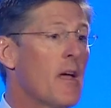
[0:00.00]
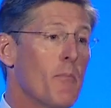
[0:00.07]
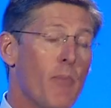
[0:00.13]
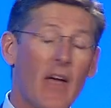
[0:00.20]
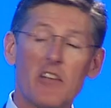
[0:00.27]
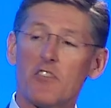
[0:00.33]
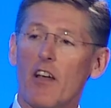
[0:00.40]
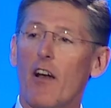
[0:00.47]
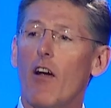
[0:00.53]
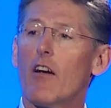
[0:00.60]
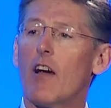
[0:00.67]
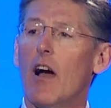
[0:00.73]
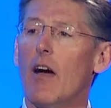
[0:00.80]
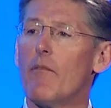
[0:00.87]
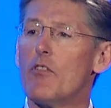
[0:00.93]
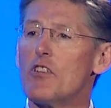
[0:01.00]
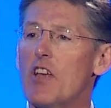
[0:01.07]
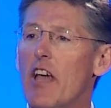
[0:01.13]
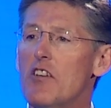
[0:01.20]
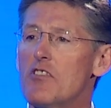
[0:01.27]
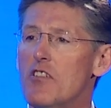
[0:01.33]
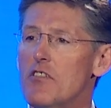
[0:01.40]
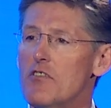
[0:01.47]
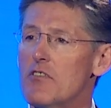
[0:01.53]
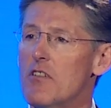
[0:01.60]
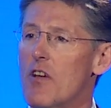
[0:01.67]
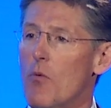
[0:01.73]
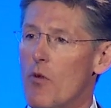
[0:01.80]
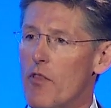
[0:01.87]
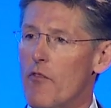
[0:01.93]
Based on our conversations
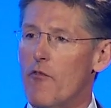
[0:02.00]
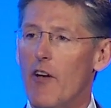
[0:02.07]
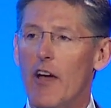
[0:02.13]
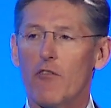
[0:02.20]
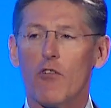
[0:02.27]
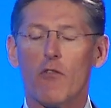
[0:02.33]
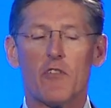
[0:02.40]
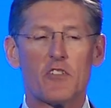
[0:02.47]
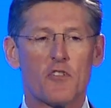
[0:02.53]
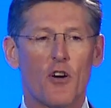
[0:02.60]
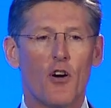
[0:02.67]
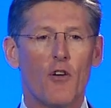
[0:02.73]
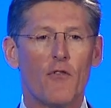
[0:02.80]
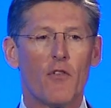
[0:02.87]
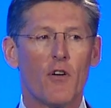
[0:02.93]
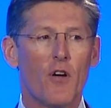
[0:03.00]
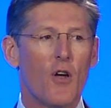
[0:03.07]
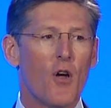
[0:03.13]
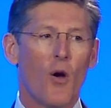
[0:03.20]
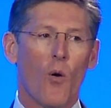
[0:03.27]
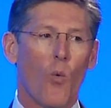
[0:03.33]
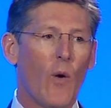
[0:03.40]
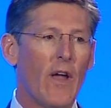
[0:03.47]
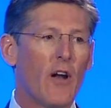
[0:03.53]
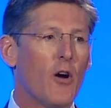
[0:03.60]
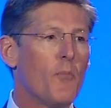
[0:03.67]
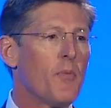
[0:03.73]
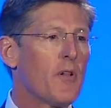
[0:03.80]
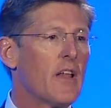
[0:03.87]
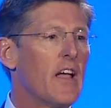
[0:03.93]
with the Federal Reserve, we
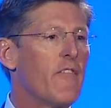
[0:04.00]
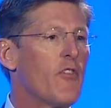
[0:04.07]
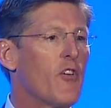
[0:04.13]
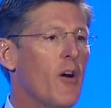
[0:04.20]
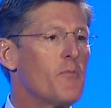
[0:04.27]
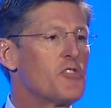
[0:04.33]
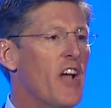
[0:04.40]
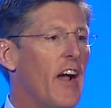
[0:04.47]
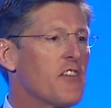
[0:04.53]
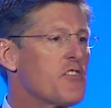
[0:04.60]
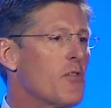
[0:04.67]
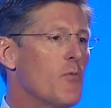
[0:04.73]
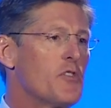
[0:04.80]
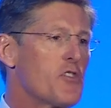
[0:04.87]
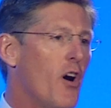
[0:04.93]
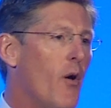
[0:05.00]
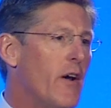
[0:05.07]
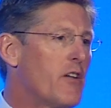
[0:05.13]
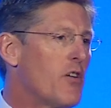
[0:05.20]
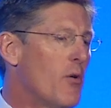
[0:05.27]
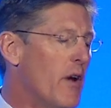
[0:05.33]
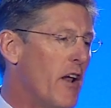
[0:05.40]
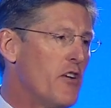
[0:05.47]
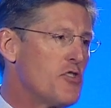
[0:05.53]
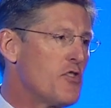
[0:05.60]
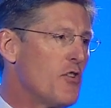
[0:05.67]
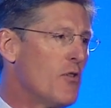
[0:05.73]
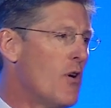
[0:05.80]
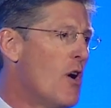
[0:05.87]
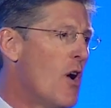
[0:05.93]
don't believe their objection was owing to an
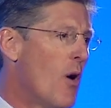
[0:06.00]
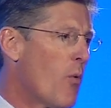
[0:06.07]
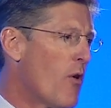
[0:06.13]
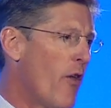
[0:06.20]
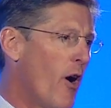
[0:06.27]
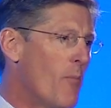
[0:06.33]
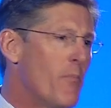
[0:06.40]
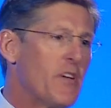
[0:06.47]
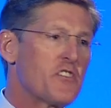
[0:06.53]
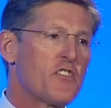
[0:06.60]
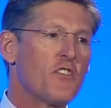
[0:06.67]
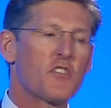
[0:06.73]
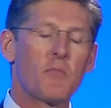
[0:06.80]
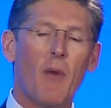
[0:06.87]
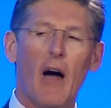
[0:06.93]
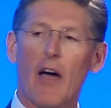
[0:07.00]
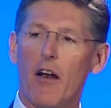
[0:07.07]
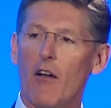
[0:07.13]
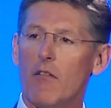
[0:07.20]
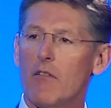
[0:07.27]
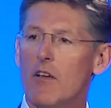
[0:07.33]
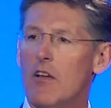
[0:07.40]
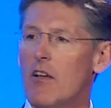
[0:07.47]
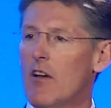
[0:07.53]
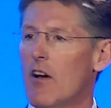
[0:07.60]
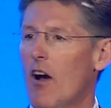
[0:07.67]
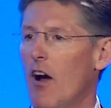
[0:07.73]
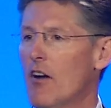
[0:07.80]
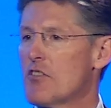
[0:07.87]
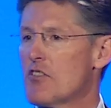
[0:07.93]
issue with our business model,
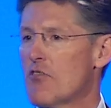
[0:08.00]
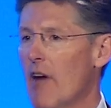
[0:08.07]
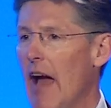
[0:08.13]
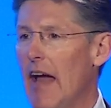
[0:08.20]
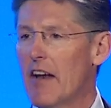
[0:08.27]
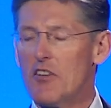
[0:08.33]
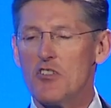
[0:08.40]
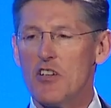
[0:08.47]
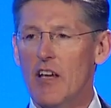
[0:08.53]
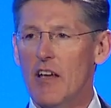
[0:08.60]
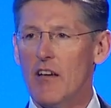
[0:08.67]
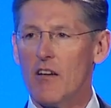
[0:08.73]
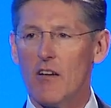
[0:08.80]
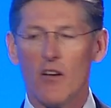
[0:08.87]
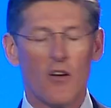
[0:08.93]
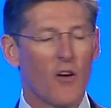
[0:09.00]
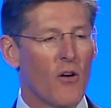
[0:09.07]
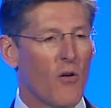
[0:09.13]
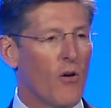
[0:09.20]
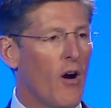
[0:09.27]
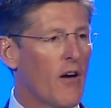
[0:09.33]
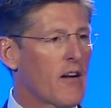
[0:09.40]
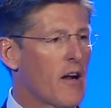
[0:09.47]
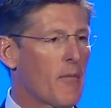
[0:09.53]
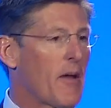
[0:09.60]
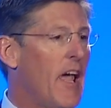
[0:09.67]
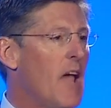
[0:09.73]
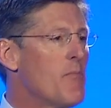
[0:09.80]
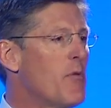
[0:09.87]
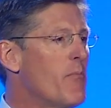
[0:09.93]
our strategy, or our
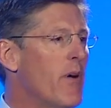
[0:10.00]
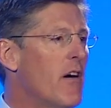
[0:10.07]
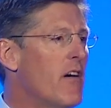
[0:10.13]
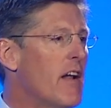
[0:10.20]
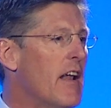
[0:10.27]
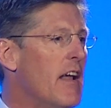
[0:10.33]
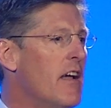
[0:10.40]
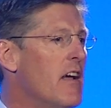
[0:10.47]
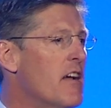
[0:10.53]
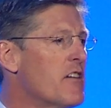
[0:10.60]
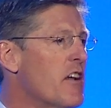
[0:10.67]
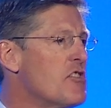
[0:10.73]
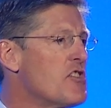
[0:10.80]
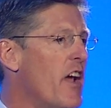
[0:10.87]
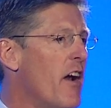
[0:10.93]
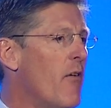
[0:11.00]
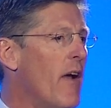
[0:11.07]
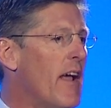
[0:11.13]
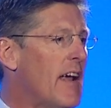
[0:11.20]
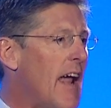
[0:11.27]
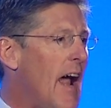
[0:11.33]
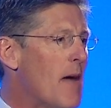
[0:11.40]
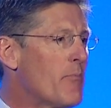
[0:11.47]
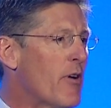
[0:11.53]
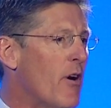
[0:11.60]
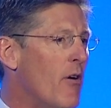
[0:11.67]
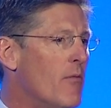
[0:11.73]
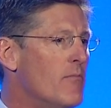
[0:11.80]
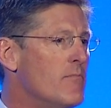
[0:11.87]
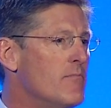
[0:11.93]
capability to generate
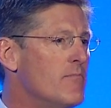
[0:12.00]
capital.